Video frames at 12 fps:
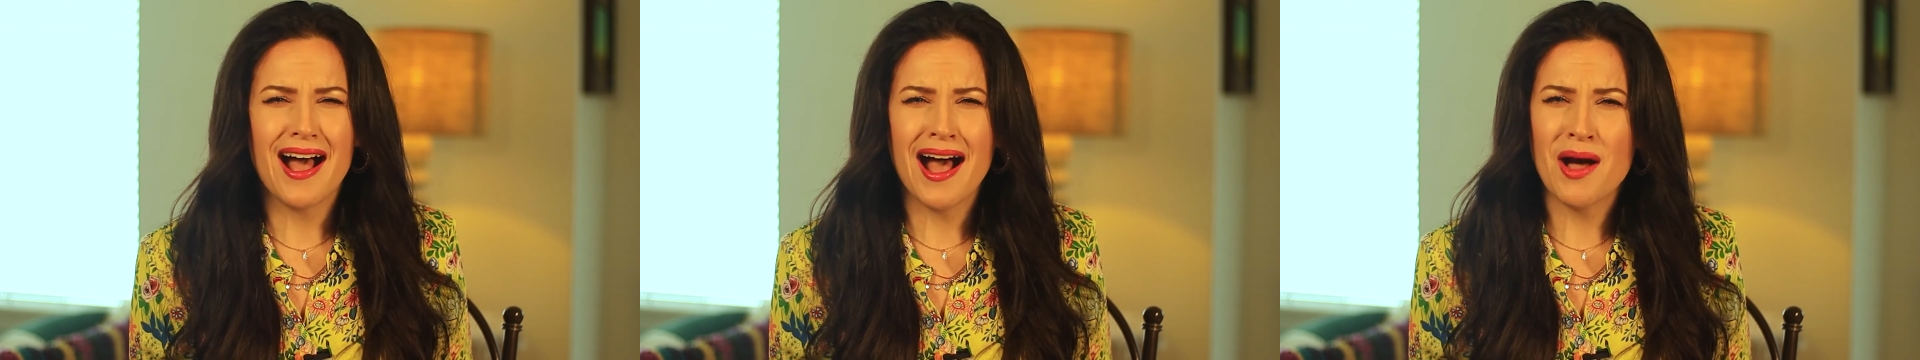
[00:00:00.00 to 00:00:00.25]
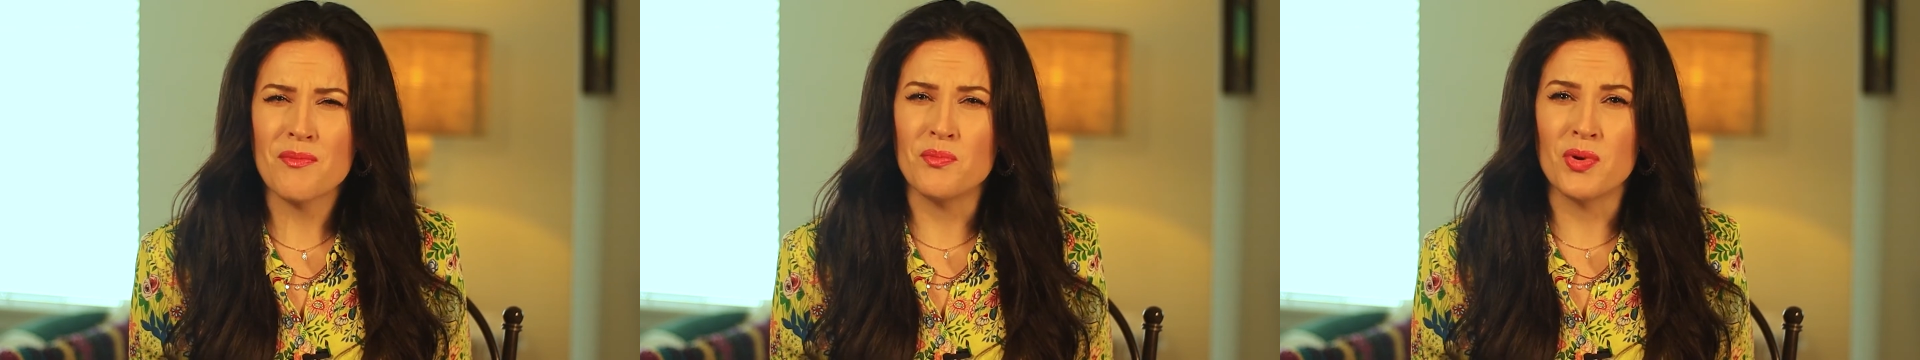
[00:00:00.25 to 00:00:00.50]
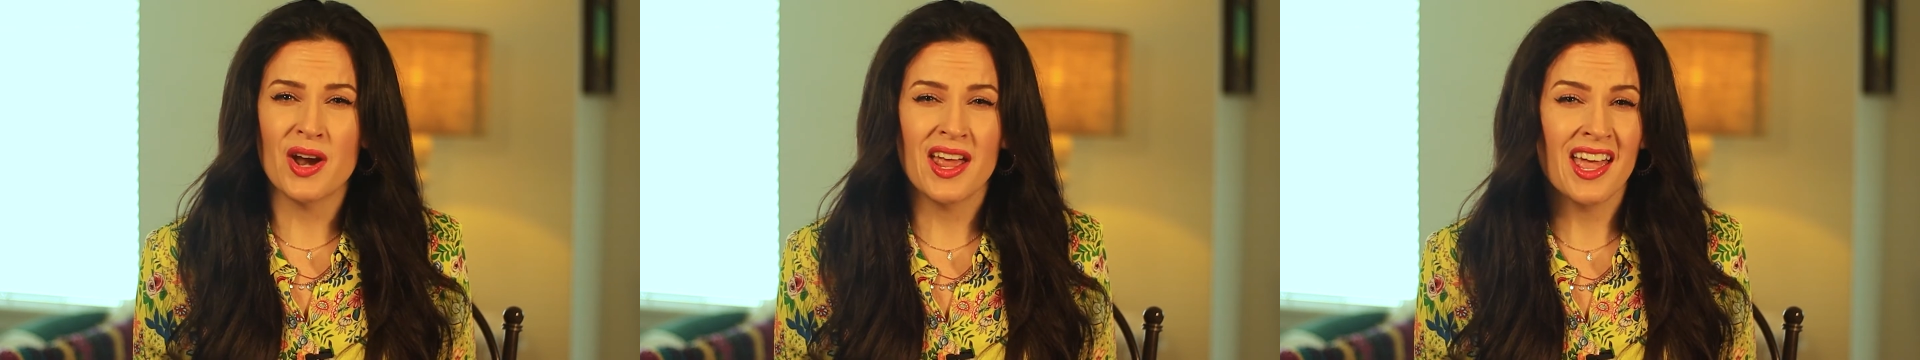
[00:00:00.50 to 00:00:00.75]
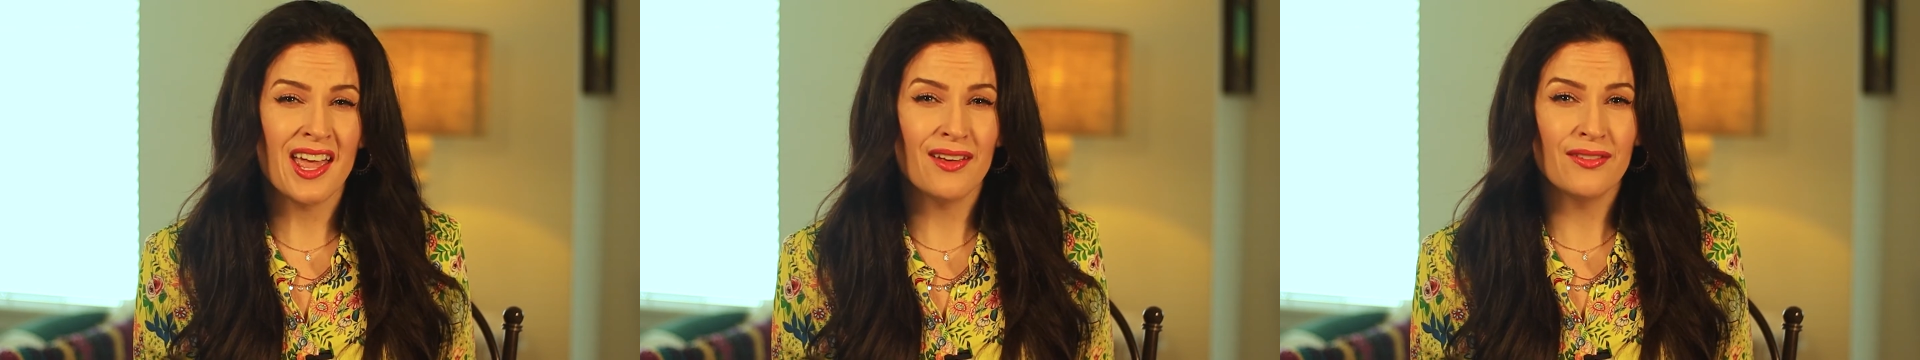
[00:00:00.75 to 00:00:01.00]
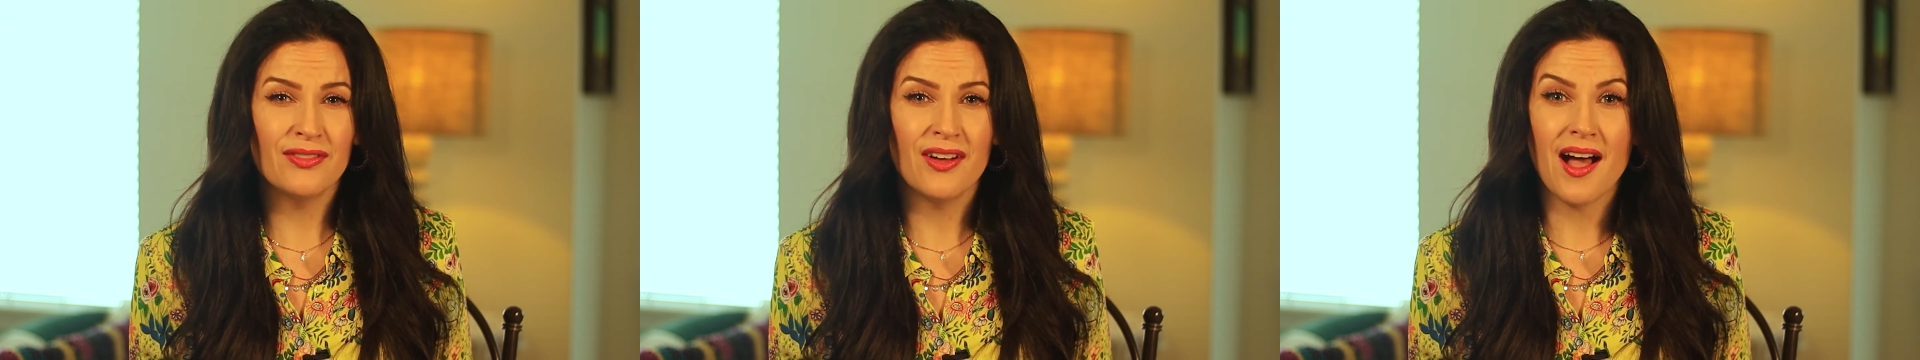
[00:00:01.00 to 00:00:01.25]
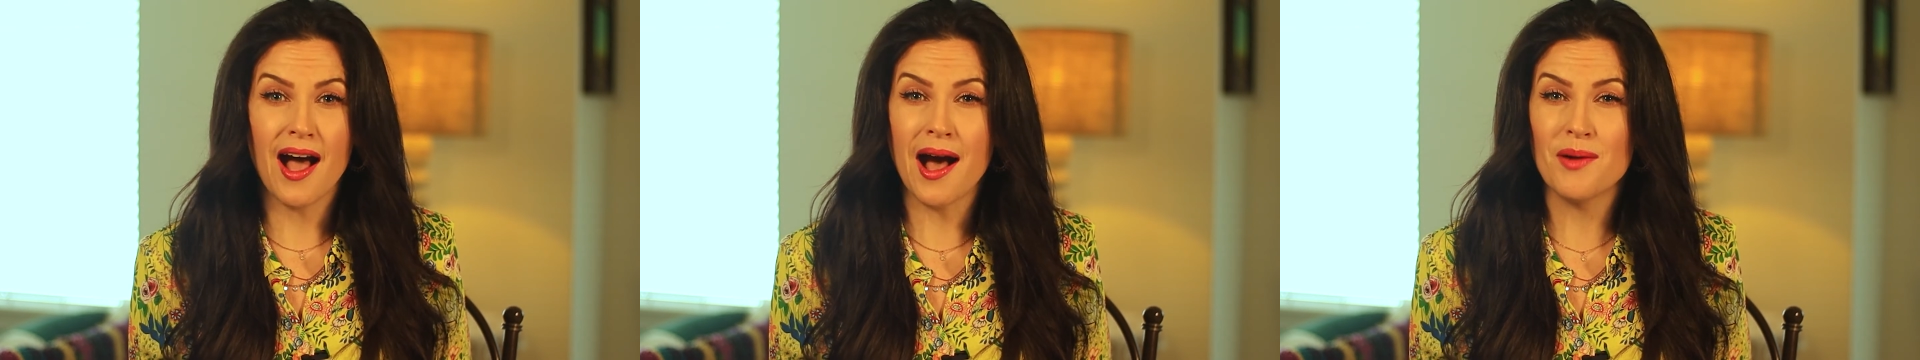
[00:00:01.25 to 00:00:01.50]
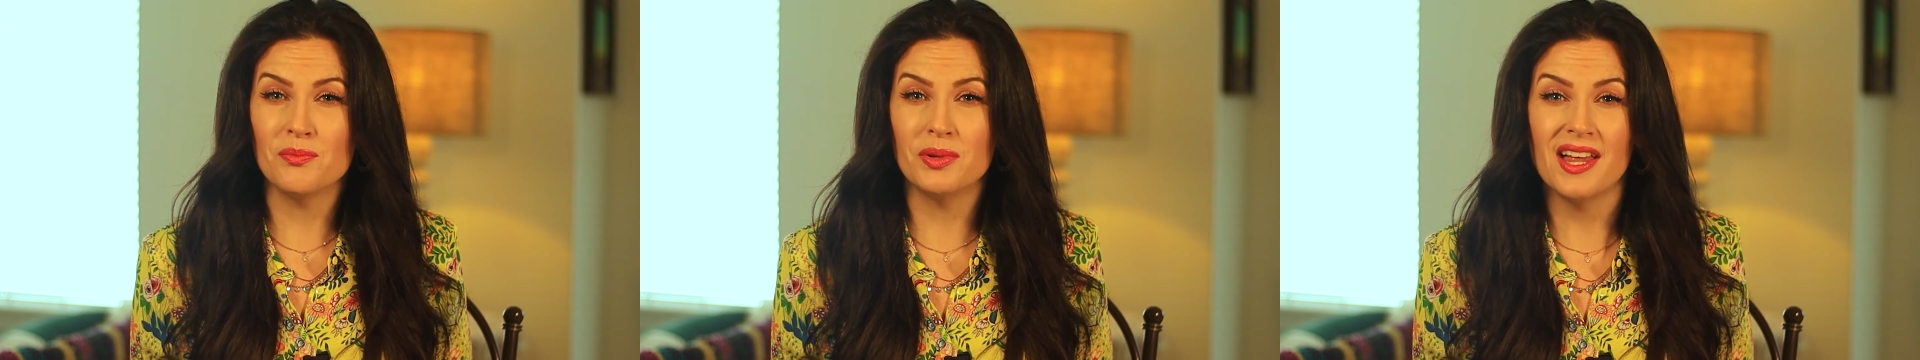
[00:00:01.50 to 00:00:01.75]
"I'm brave, I'm